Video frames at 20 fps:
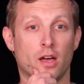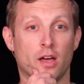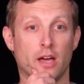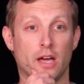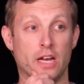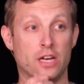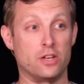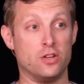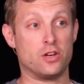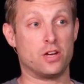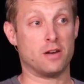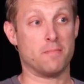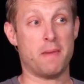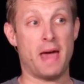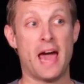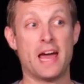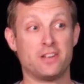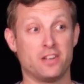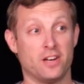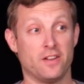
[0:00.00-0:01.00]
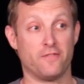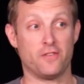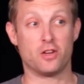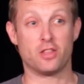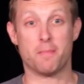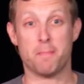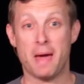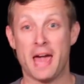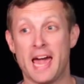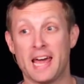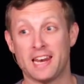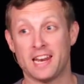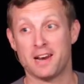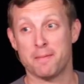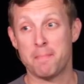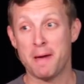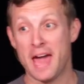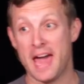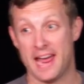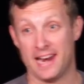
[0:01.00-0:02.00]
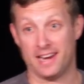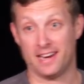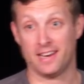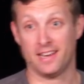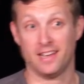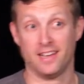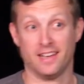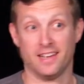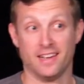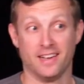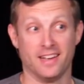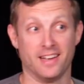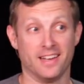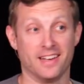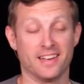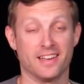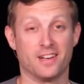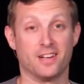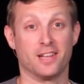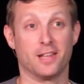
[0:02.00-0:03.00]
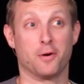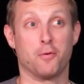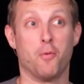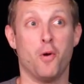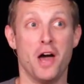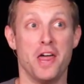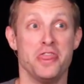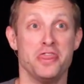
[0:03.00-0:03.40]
And you can imagine if you're the man in a pit, you're like,